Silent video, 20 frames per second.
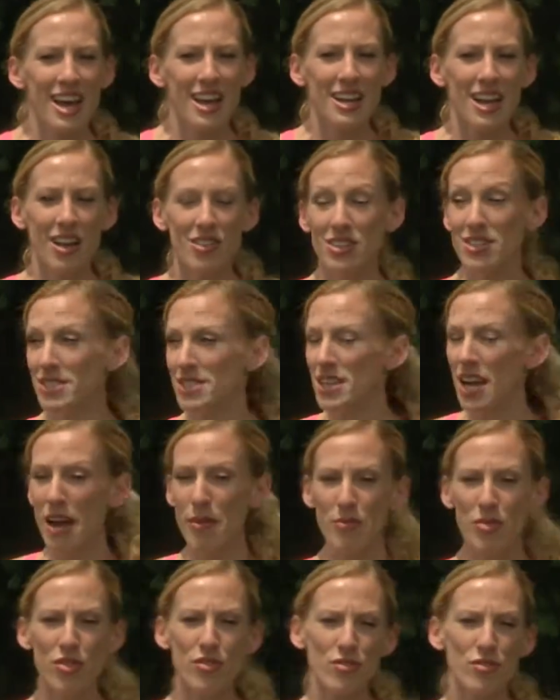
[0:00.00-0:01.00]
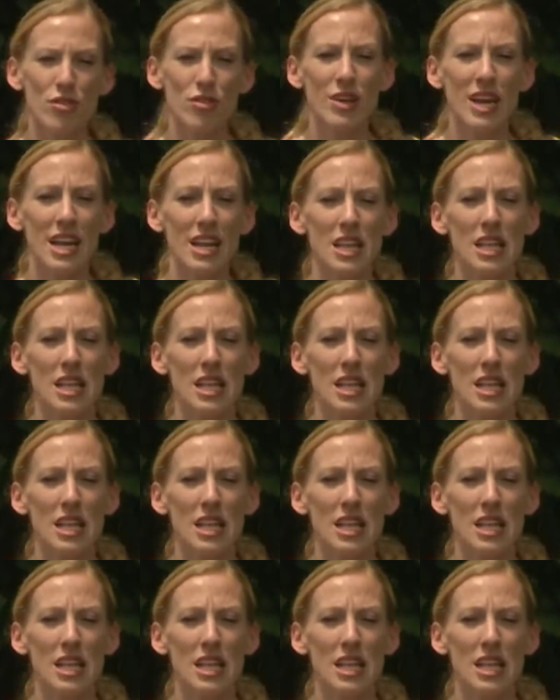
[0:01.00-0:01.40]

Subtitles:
Now this time through, get a